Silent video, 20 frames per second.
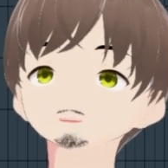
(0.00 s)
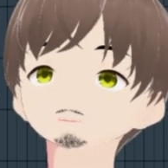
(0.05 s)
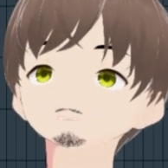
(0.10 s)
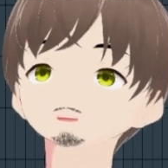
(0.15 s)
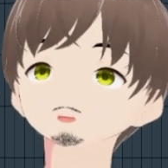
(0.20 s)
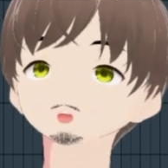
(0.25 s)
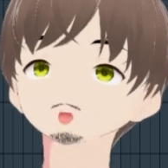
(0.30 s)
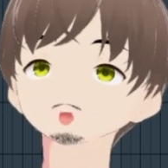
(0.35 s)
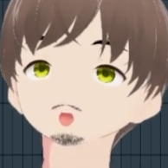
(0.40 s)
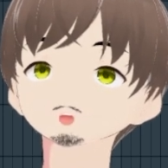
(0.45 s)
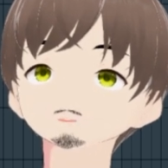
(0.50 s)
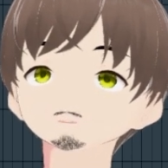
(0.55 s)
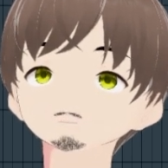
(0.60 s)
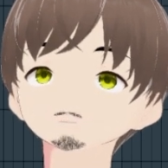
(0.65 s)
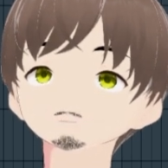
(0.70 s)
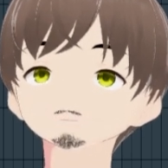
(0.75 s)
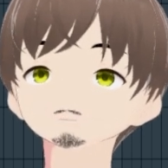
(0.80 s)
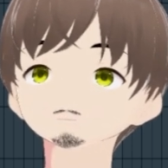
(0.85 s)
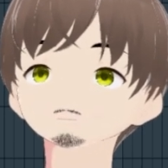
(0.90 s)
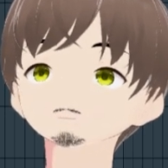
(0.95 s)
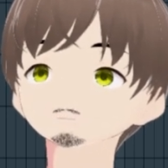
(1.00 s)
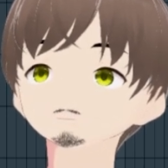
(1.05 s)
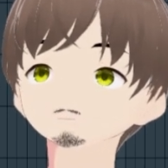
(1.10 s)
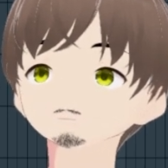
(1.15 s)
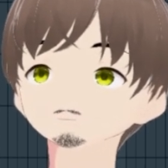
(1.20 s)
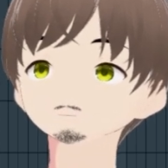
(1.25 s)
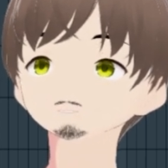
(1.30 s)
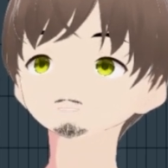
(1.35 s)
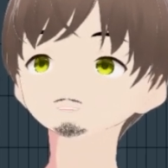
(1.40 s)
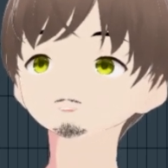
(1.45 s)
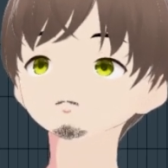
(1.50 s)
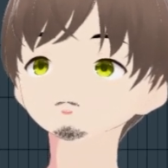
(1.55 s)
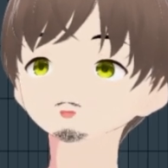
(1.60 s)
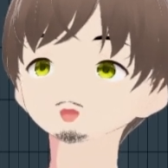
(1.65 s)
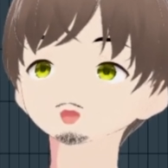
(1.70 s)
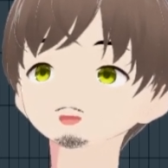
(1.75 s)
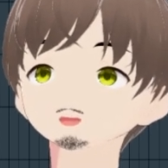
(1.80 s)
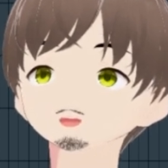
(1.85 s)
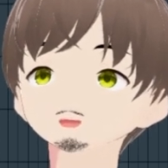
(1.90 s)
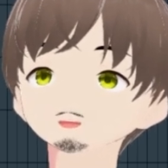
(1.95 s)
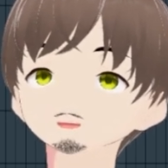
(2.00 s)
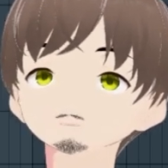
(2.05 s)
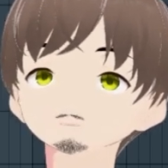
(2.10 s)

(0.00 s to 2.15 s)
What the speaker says: So we'll play it without it.